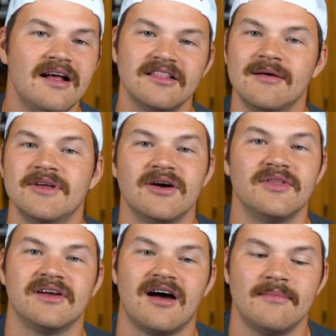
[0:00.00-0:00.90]
Let me know in
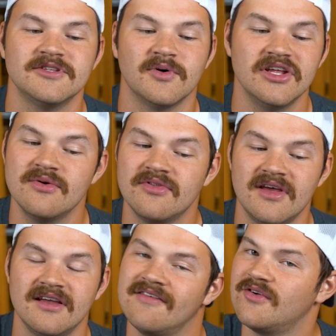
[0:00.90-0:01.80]
the comments what you
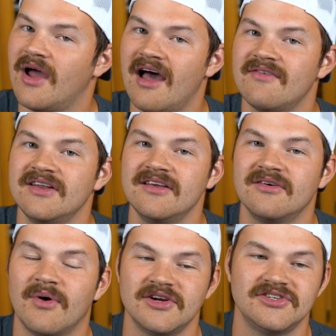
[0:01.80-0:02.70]
think. If you have any
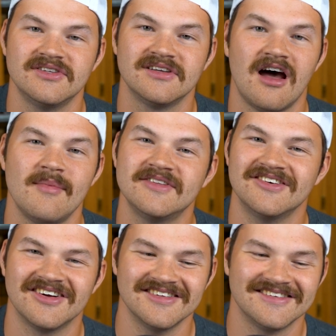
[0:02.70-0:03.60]
questions, comments, or
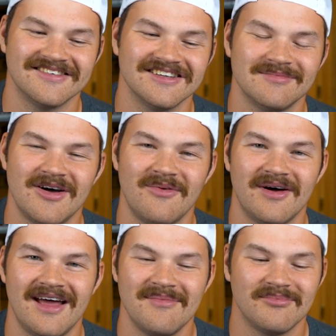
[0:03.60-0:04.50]
concerns about what
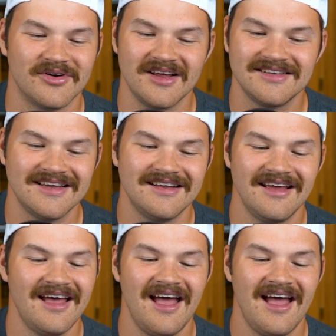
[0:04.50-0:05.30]
I predicted,